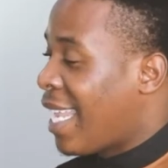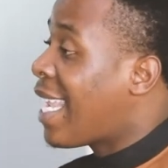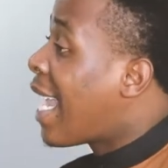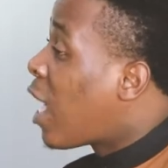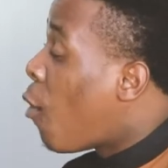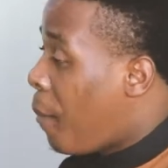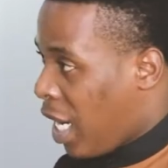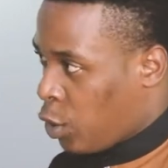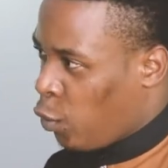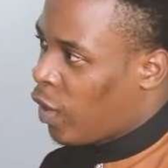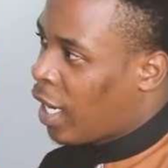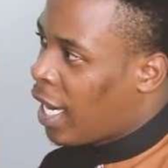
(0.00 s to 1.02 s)
that are now
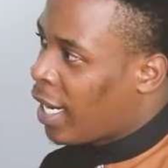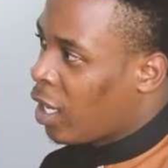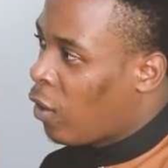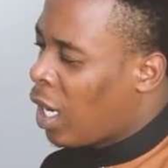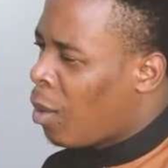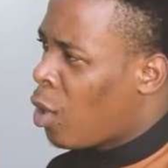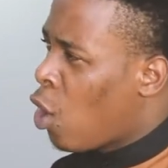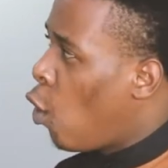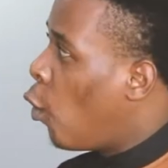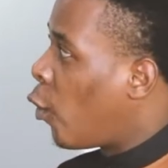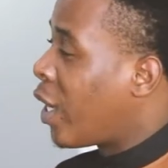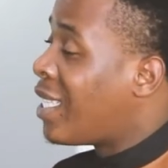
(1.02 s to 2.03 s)
part of the curriculum
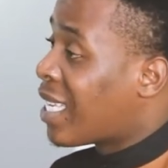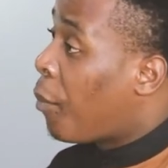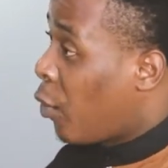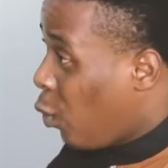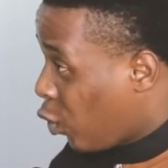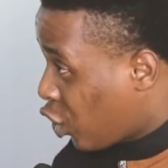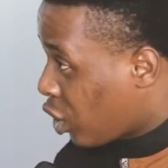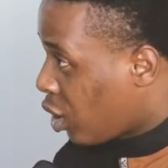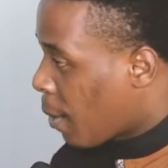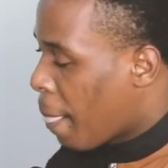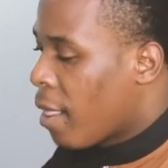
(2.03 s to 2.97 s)
or its approach.